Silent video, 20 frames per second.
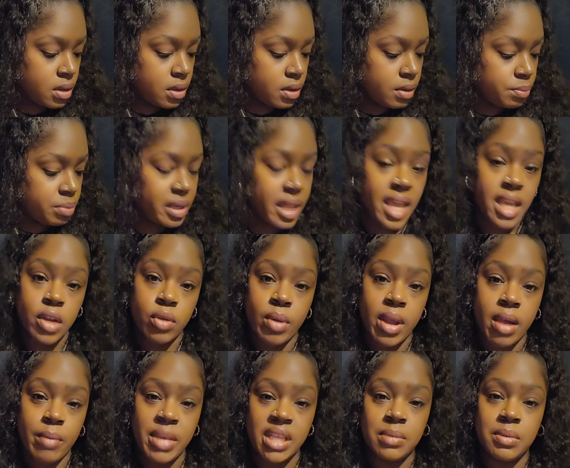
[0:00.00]

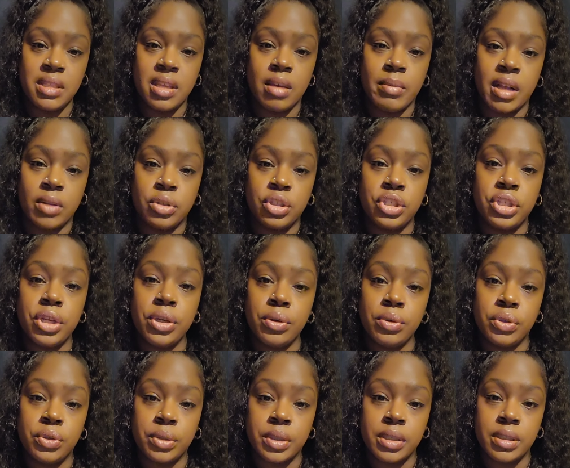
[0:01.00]
playground makes me think about
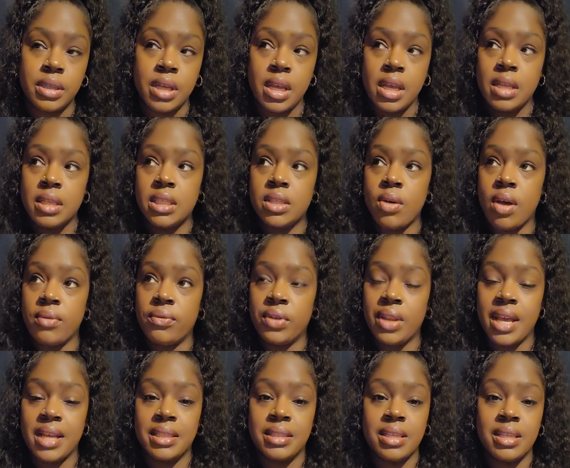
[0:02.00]
children. So I feel
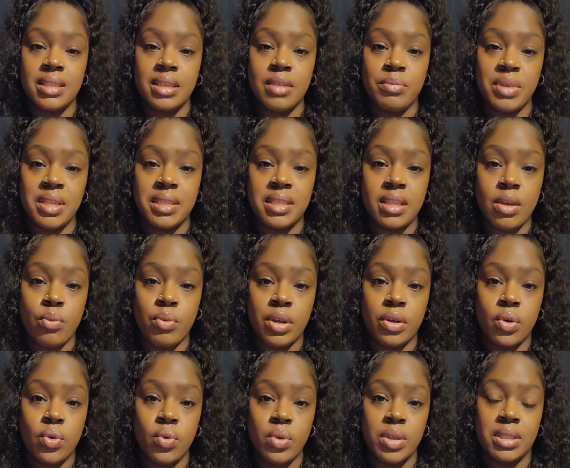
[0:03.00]
like this could be someone
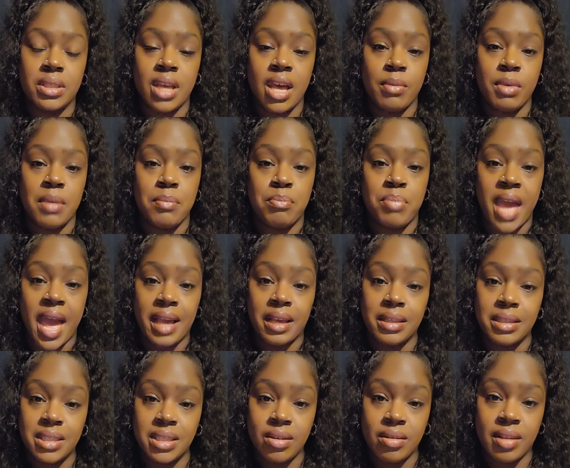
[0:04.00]
who is coming back
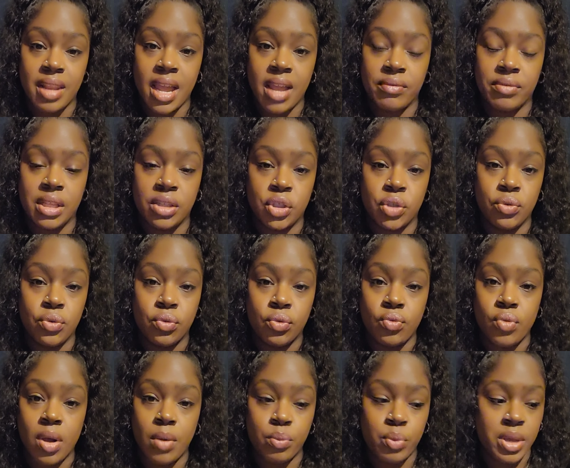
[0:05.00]
into your life that you
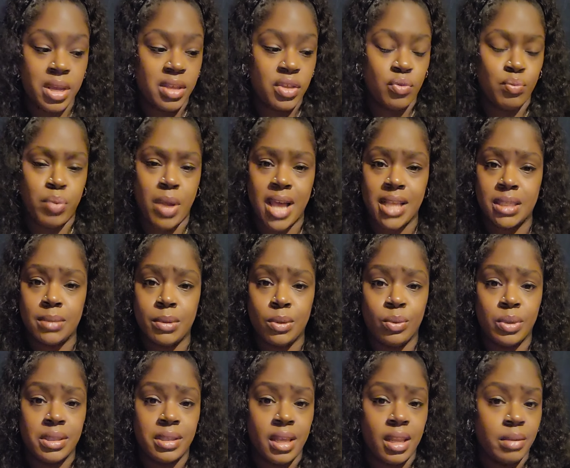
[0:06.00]
grew up with. You possibly
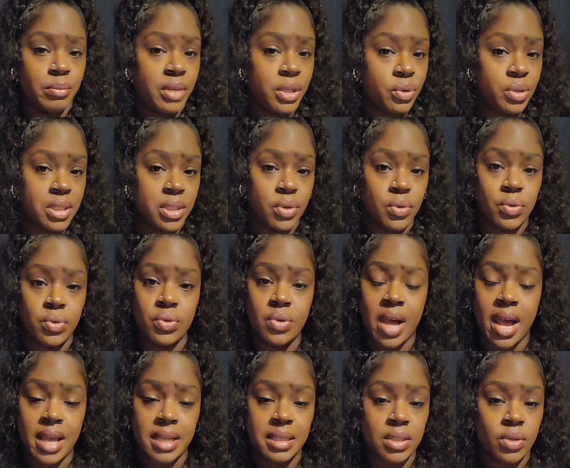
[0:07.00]
went to elementary school,
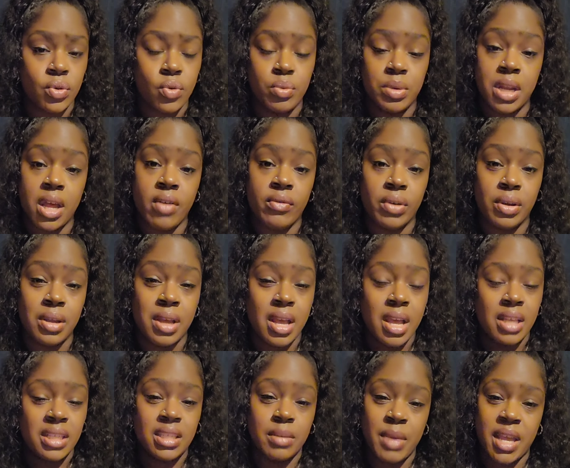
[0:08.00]
high school, whatever.
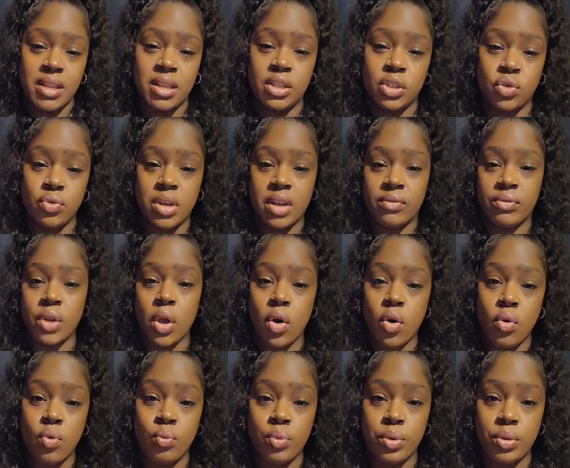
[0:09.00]
Somebody that you could have
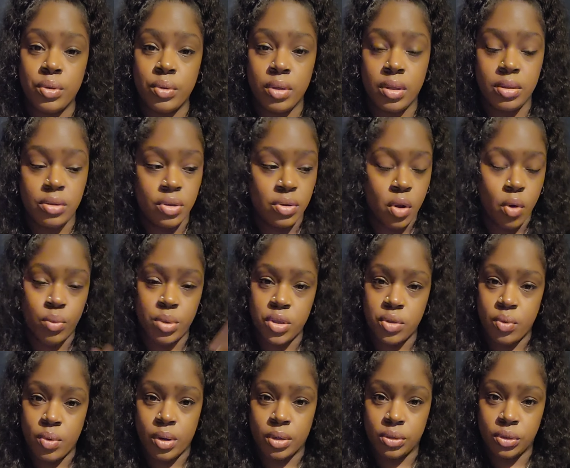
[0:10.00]
known, you know, when
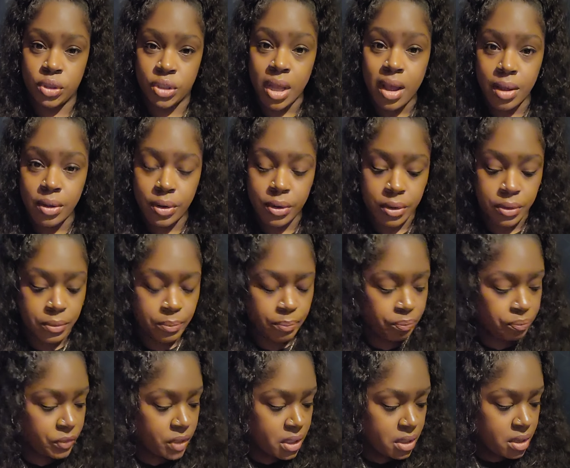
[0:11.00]
you were younger.
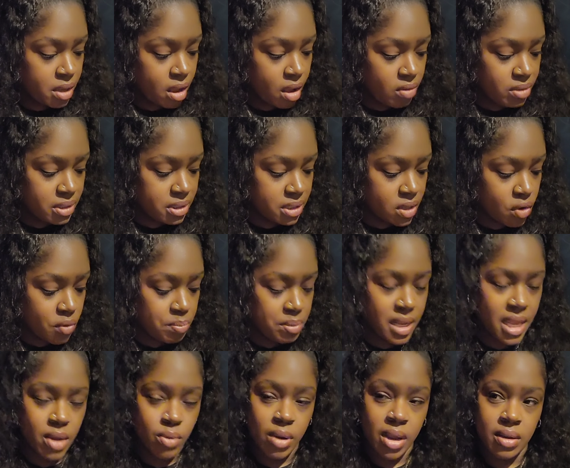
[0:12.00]
Also,
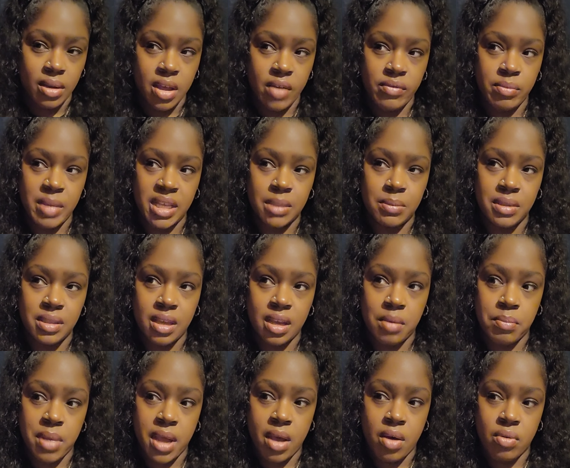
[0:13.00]
playground love, it makes me think
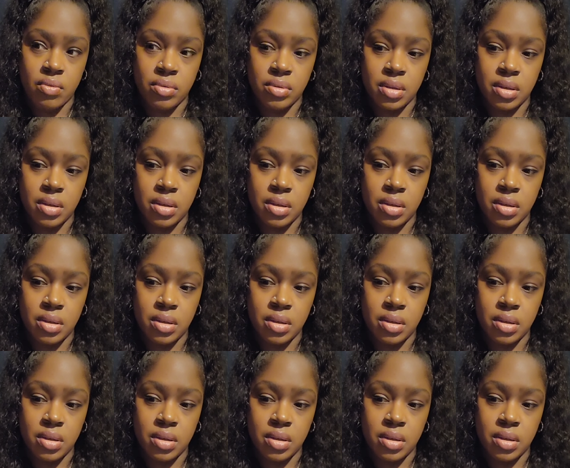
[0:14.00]
about